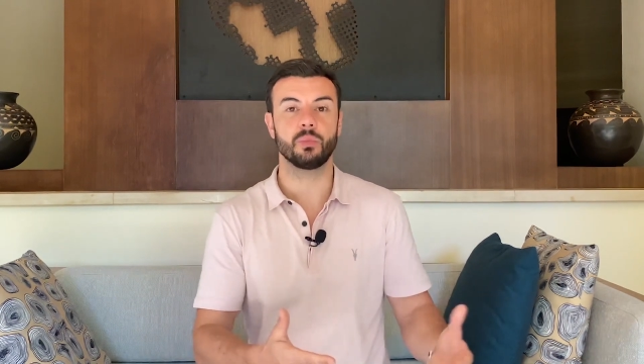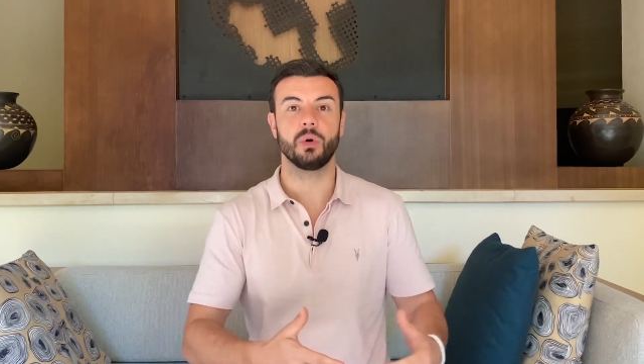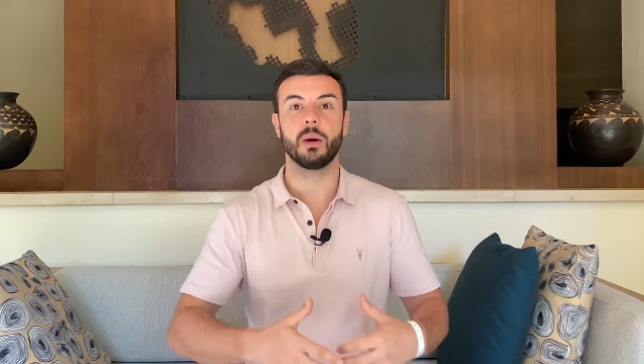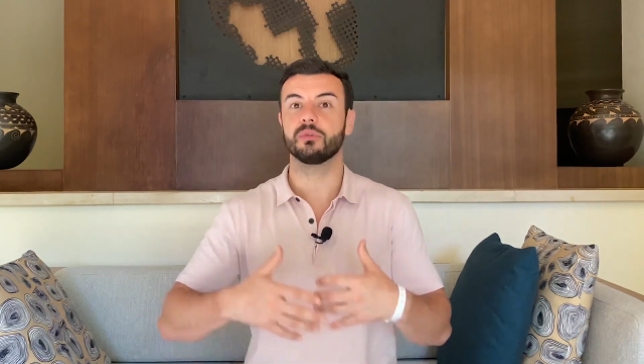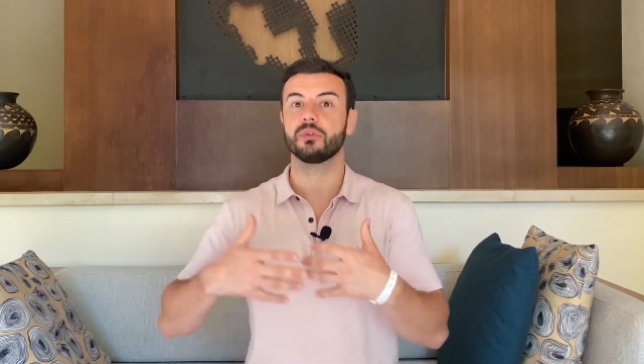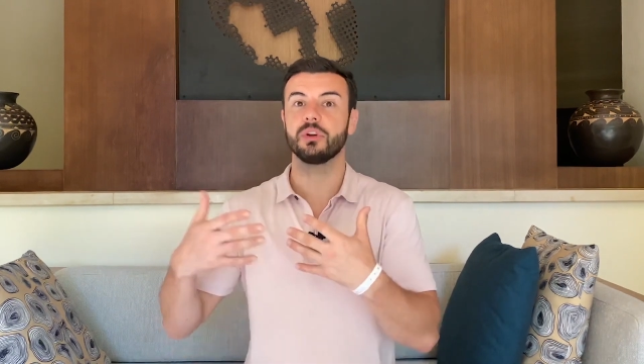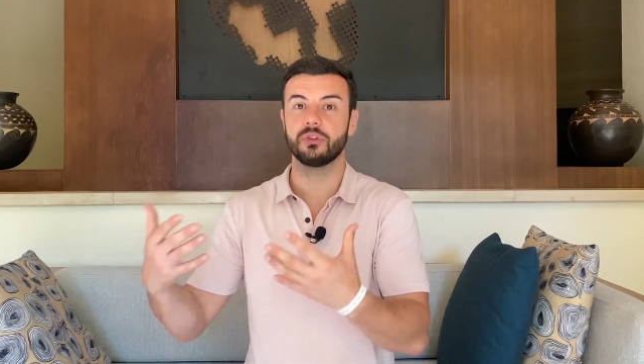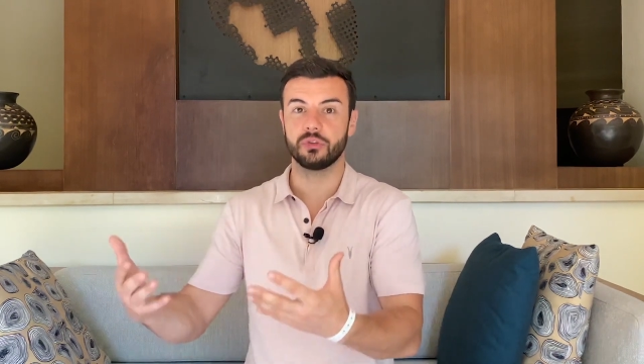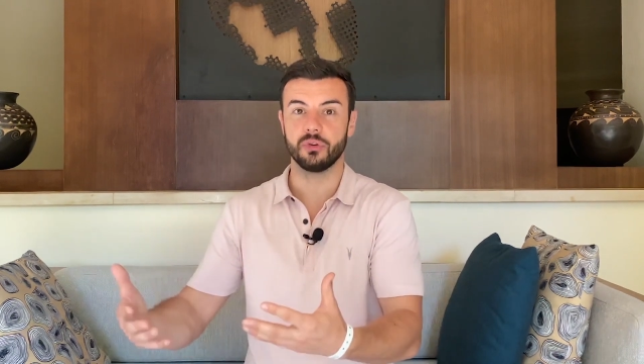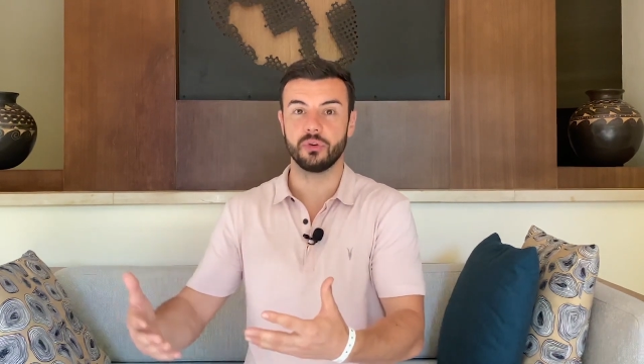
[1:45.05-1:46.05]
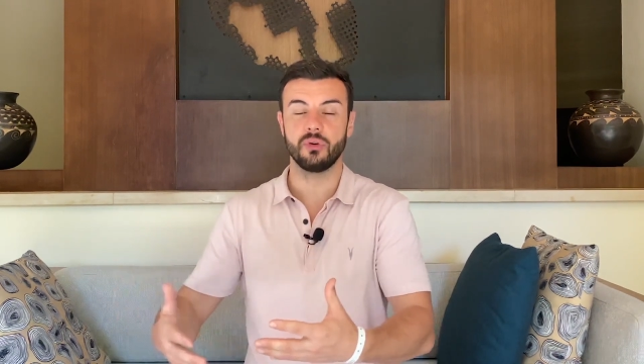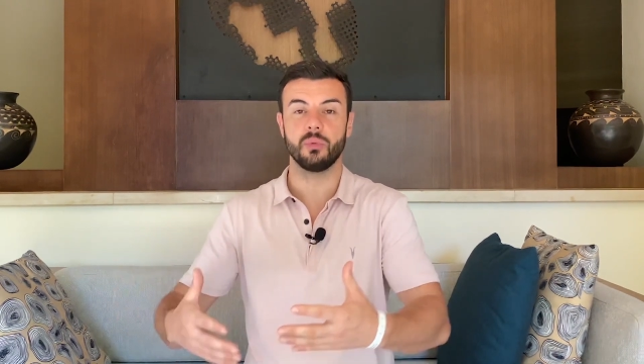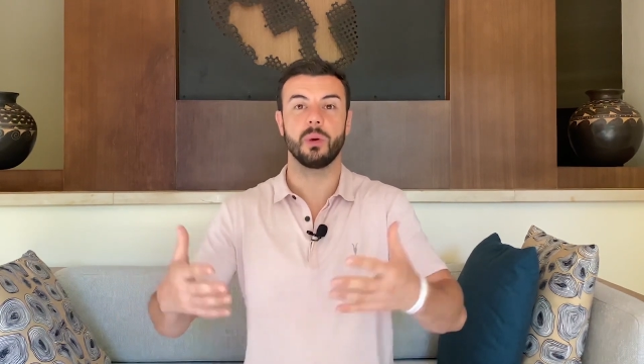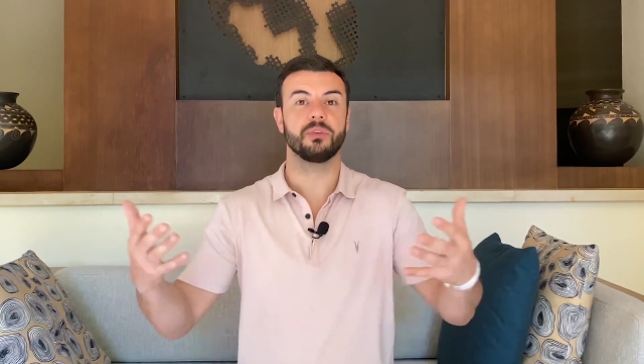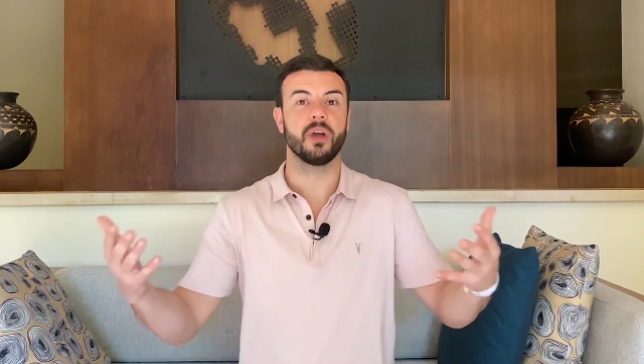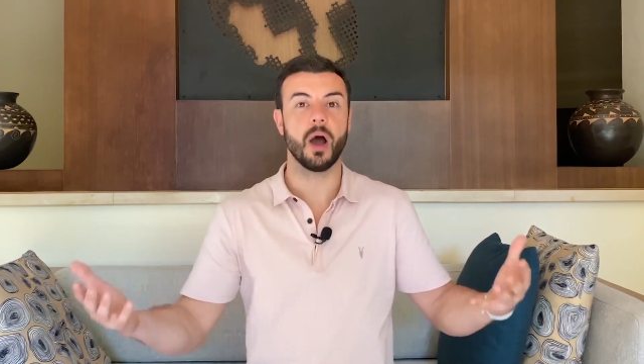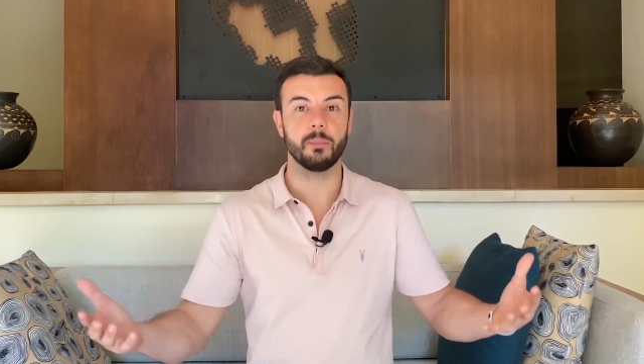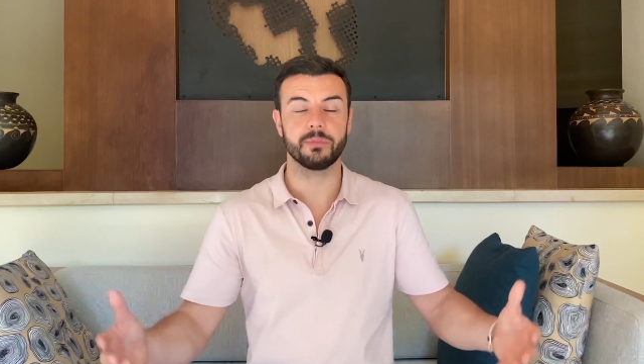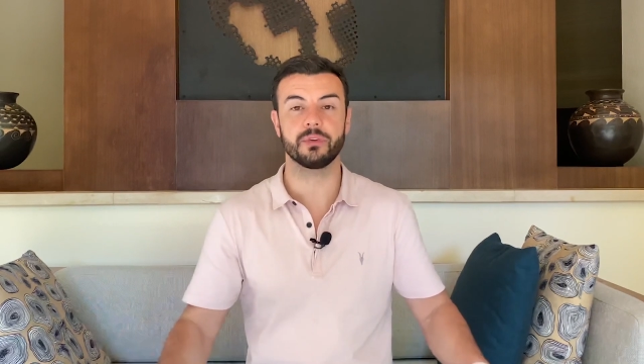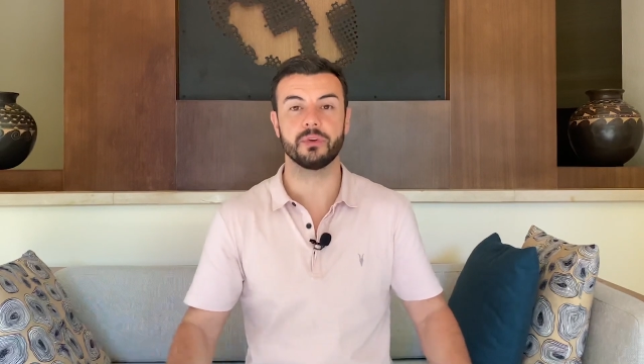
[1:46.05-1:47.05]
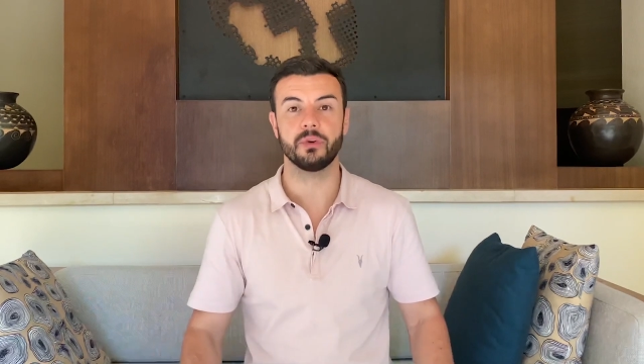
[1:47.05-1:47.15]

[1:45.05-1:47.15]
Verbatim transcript: what I was going to do and what I was up to,